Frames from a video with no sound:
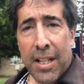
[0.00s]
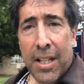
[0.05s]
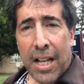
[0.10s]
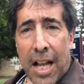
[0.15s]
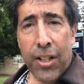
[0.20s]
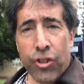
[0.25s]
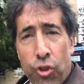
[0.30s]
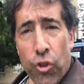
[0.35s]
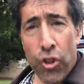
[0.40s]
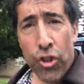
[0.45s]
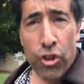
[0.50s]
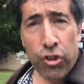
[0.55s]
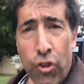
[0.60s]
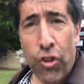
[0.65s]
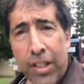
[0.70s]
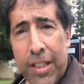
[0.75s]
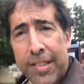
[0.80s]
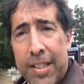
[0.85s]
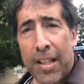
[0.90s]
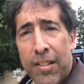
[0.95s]
As George
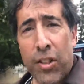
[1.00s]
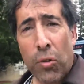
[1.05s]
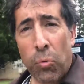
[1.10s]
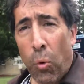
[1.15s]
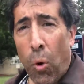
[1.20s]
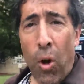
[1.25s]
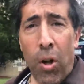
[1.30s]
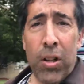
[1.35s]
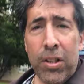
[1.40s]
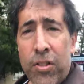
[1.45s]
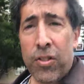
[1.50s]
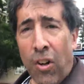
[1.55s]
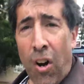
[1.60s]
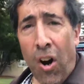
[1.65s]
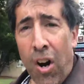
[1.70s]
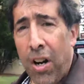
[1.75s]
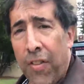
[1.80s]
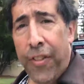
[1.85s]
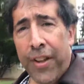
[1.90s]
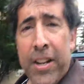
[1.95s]
Lucas says, the walls
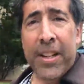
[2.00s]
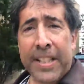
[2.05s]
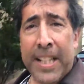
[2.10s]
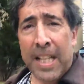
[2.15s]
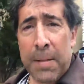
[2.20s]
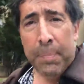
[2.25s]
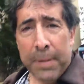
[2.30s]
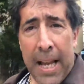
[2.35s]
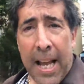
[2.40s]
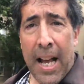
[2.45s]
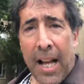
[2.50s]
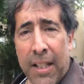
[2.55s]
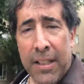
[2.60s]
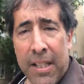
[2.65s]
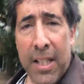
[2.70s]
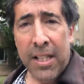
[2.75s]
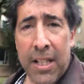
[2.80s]
aren't there to keep you out.